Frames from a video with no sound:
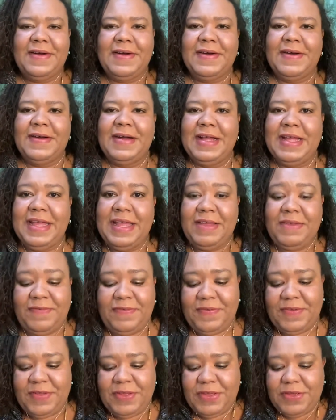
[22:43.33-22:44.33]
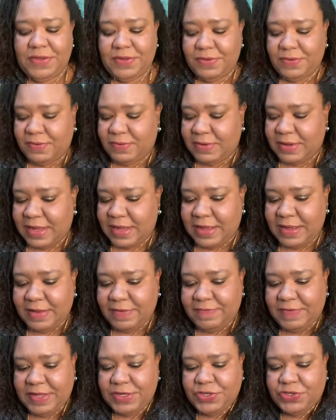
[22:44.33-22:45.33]
If you
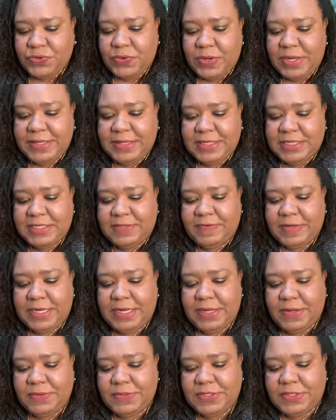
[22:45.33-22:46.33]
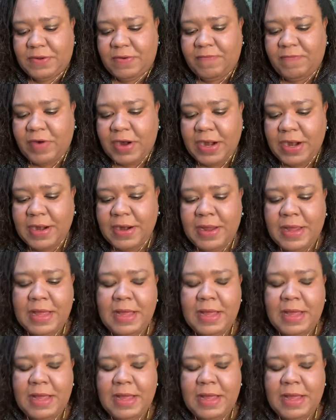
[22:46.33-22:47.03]
have enjoyed this video so far,